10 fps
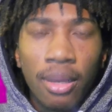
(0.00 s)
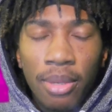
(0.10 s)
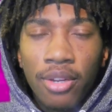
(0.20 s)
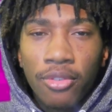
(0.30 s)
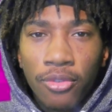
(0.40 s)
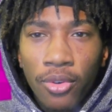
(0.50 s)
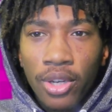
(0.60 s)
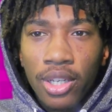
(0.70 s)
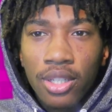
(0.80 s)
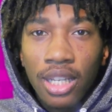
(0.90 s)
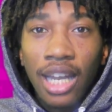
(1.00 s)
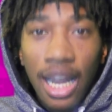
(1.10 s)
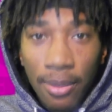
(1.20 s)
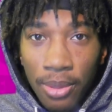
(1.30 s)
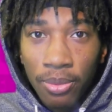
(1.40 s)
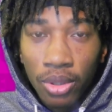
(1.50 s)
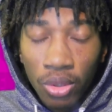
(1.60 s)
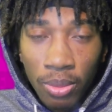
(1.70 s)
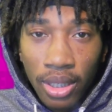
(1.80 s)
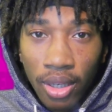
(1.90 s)
I'm here for 4 years. A lot of people
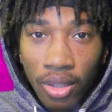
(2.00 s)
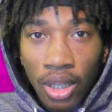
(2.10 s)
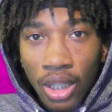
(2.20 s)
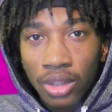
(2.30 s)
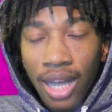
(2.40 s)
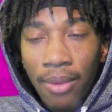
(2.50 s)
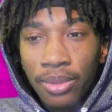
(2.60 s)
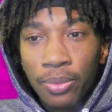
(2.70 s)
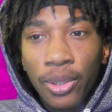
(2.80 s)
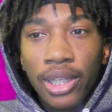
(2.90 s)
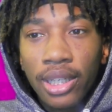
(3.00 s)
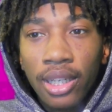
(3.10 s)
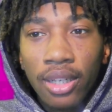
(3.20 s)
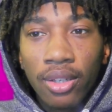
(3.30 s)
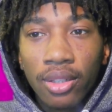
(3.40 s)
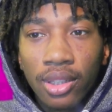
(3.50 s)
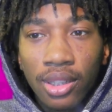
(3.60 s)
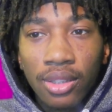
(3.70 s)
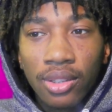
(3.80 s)
knew me though, so I was pretty good on